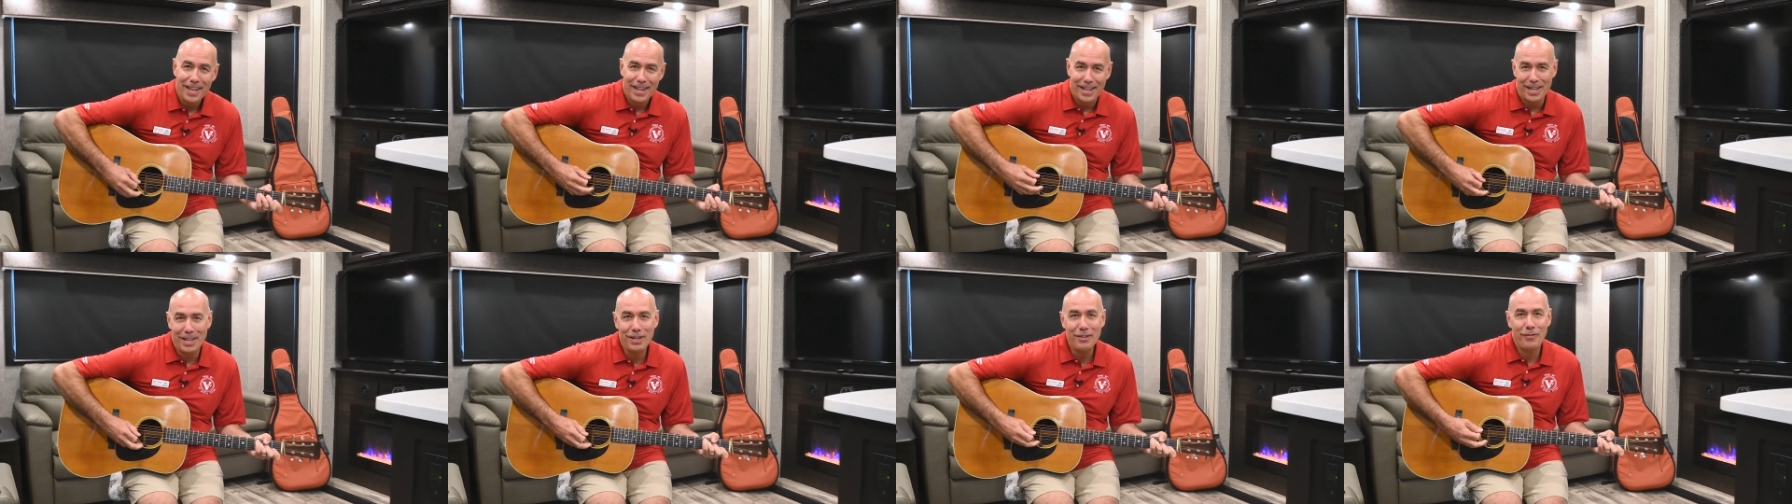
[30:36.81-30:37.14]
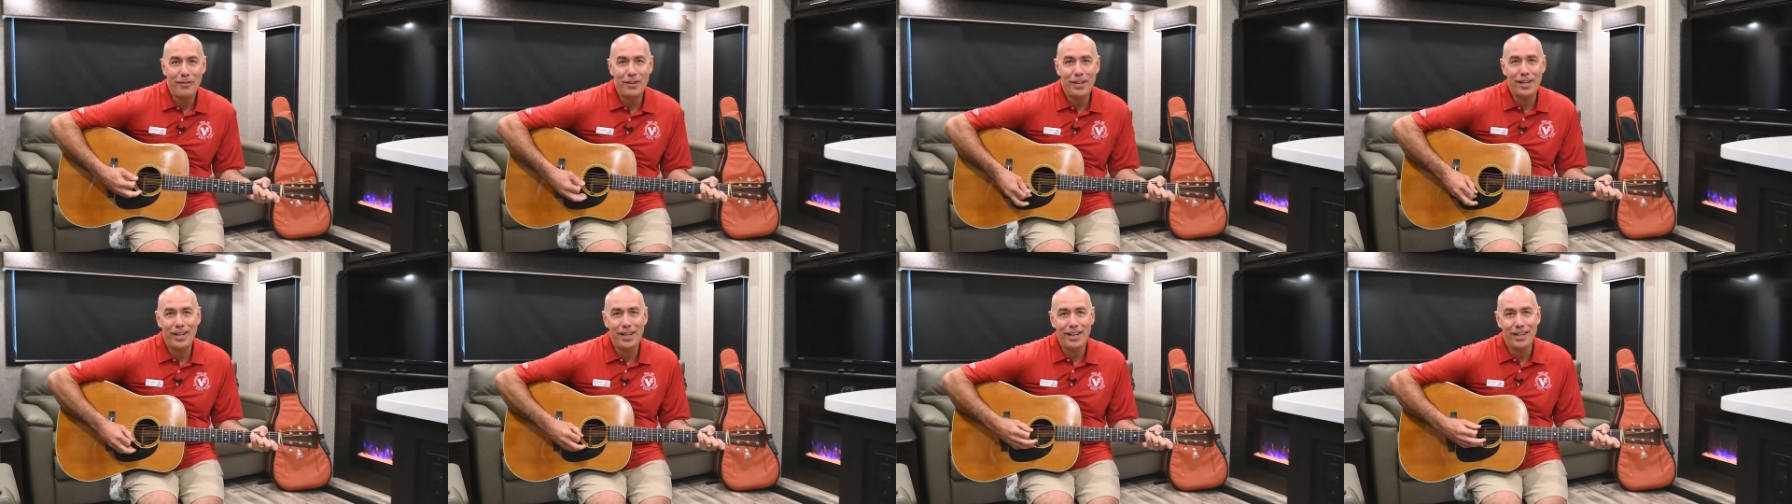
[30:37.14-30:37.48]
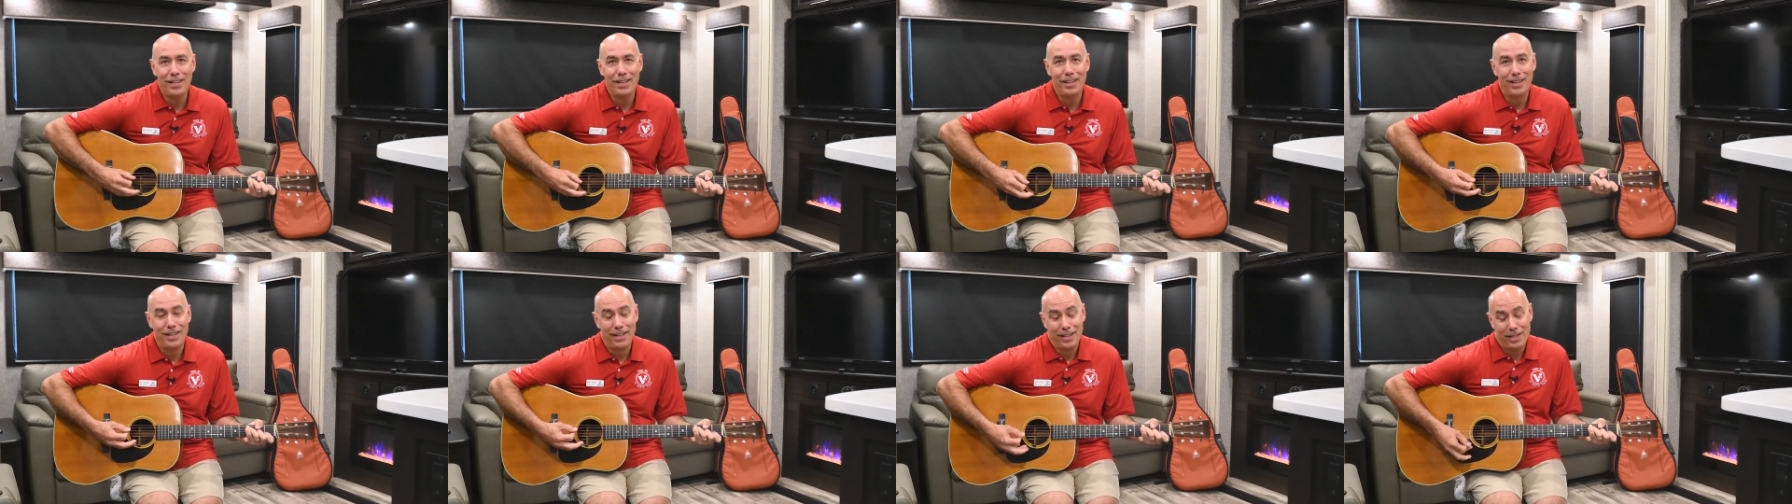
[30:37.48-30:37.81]
If you
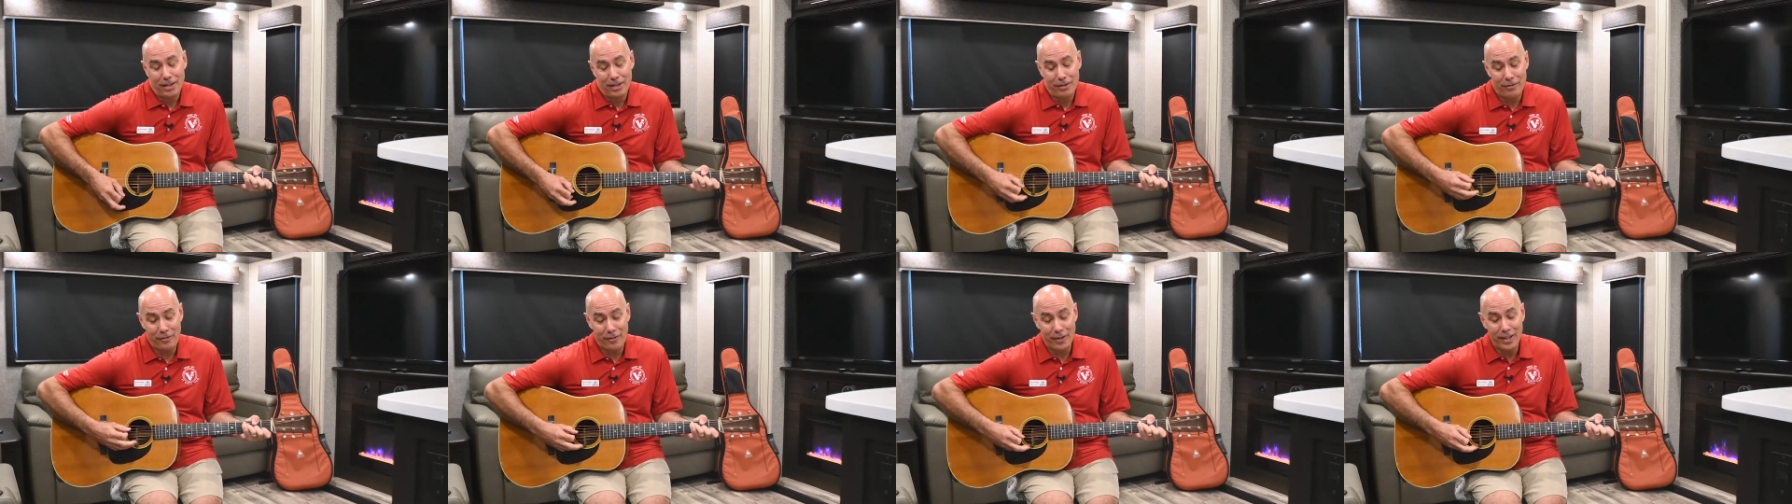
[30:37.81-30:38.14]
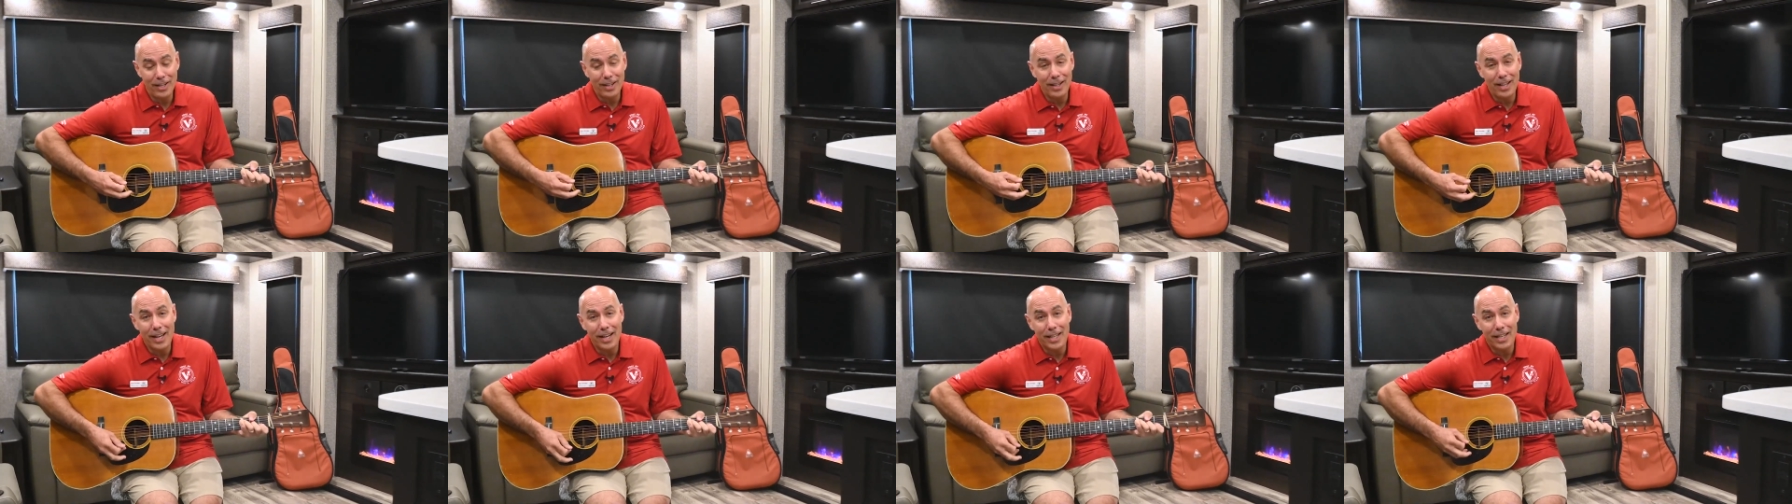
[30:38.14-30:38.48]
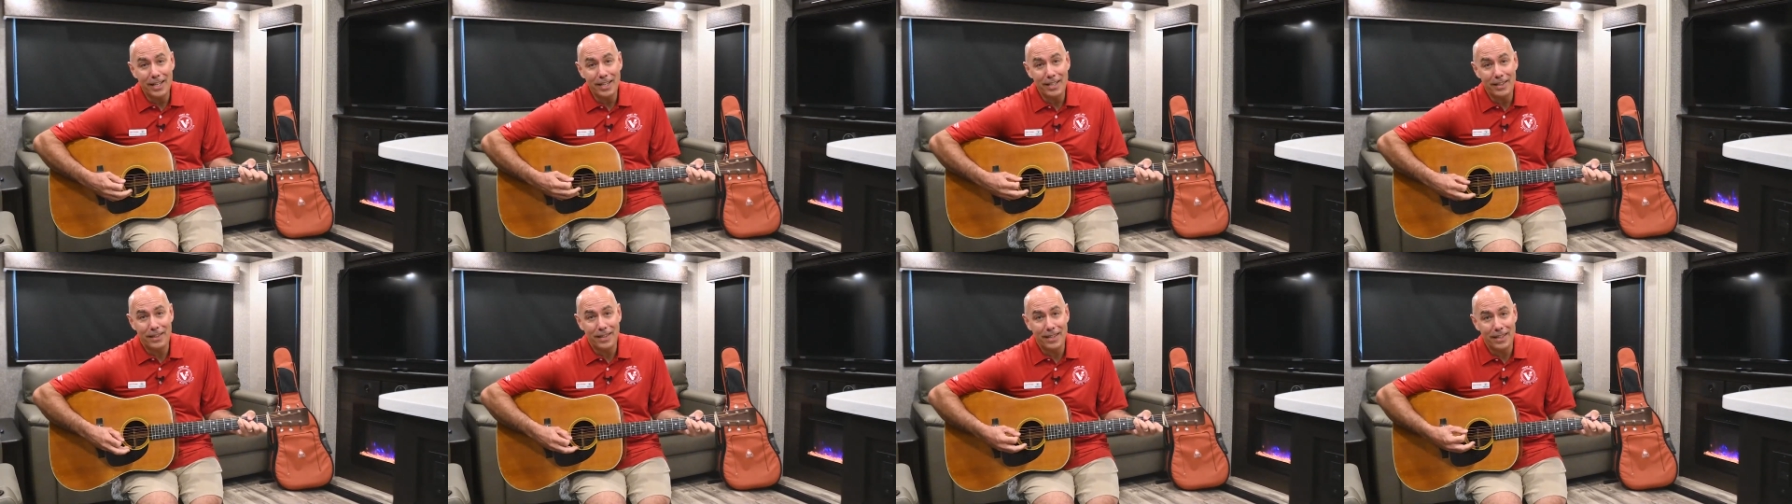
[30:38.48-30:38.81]
did and feel like it,